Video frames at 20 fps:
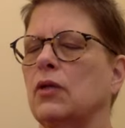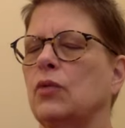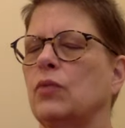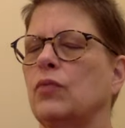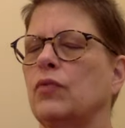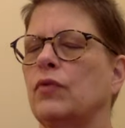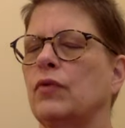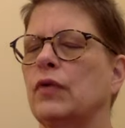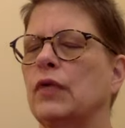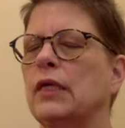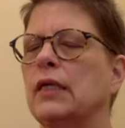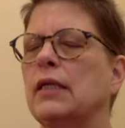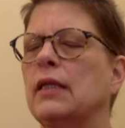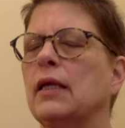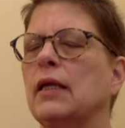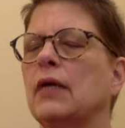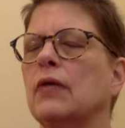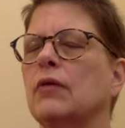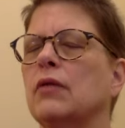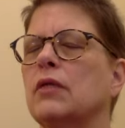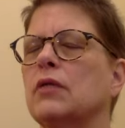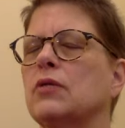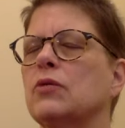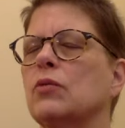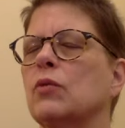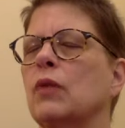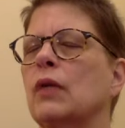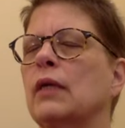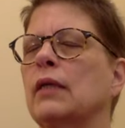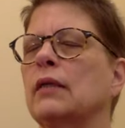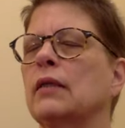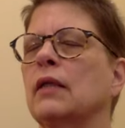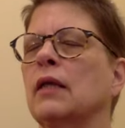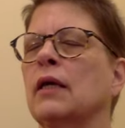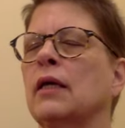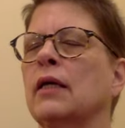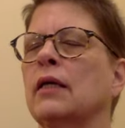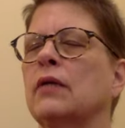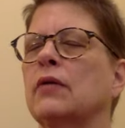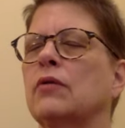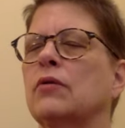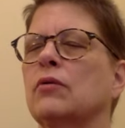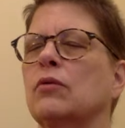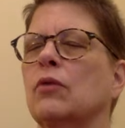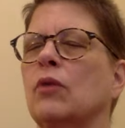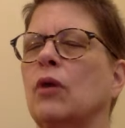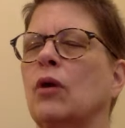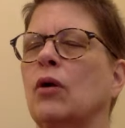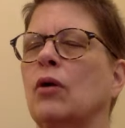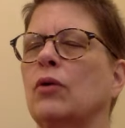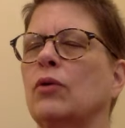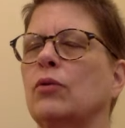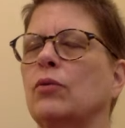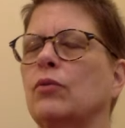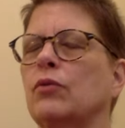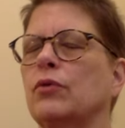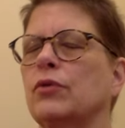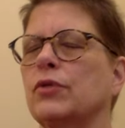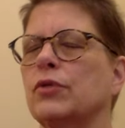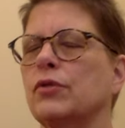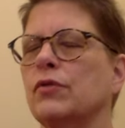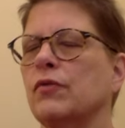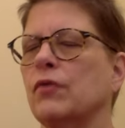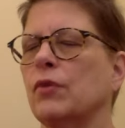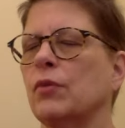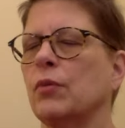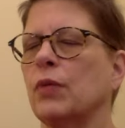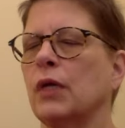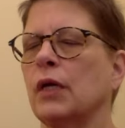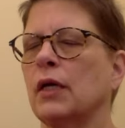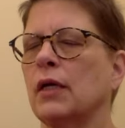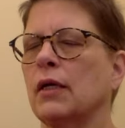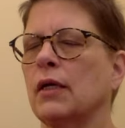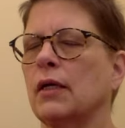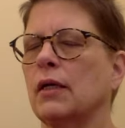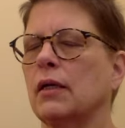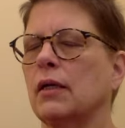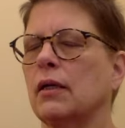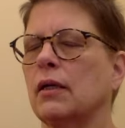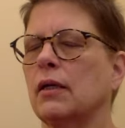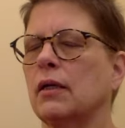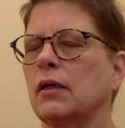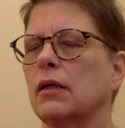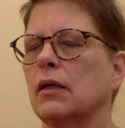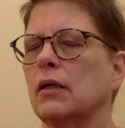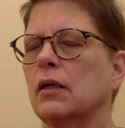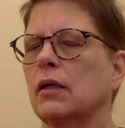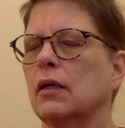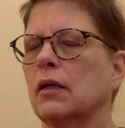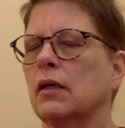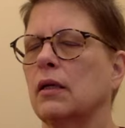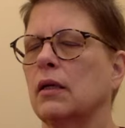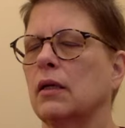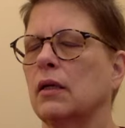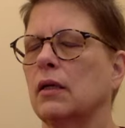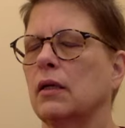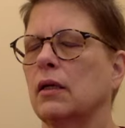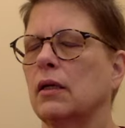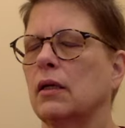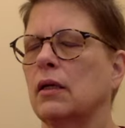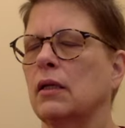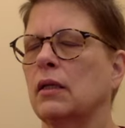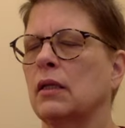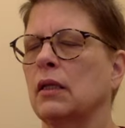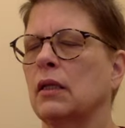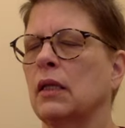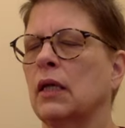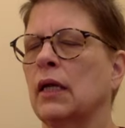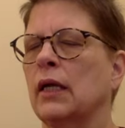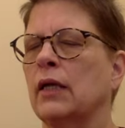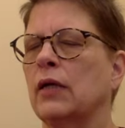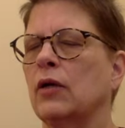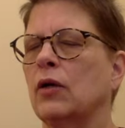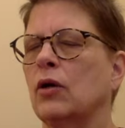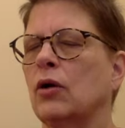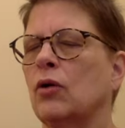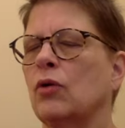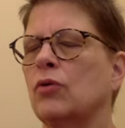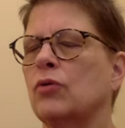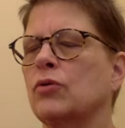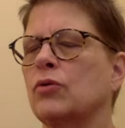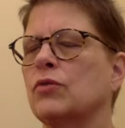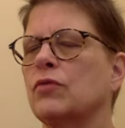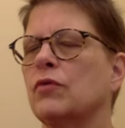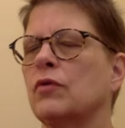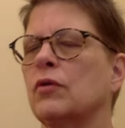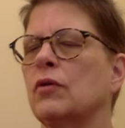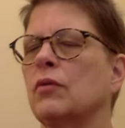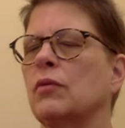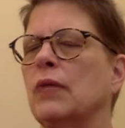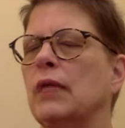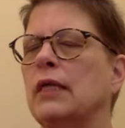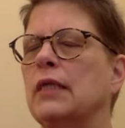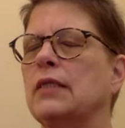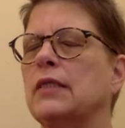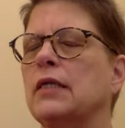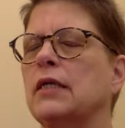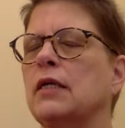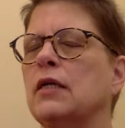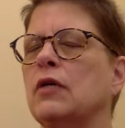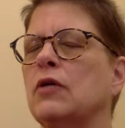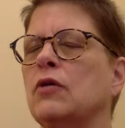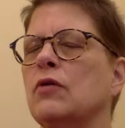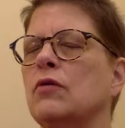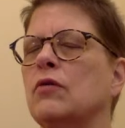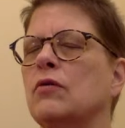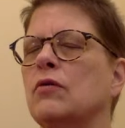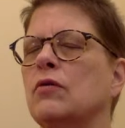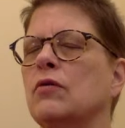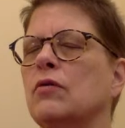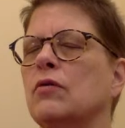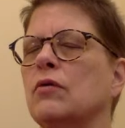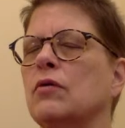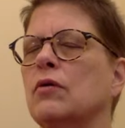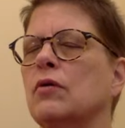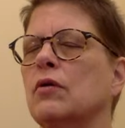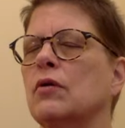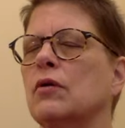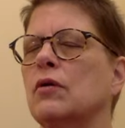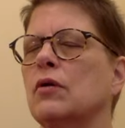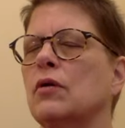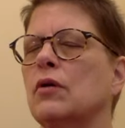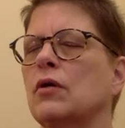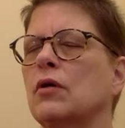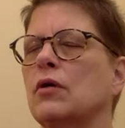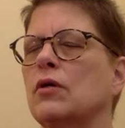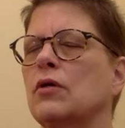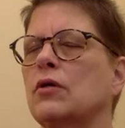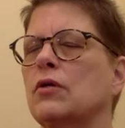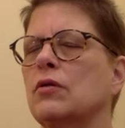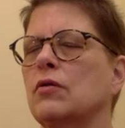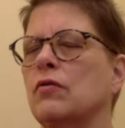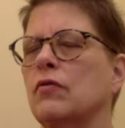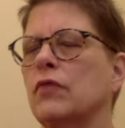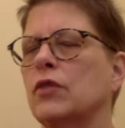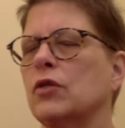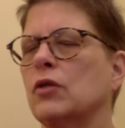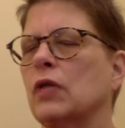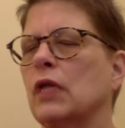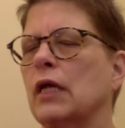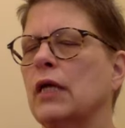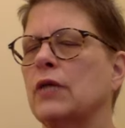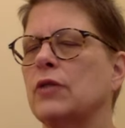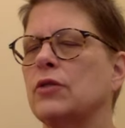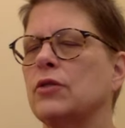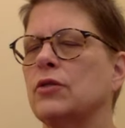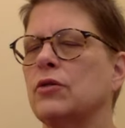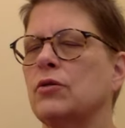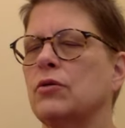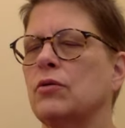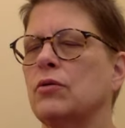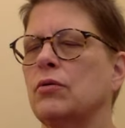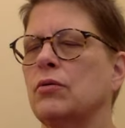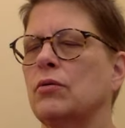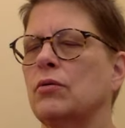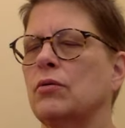And you breathe out this white light through all the pores of your body. And the light goes from the meditating you to the visualized you.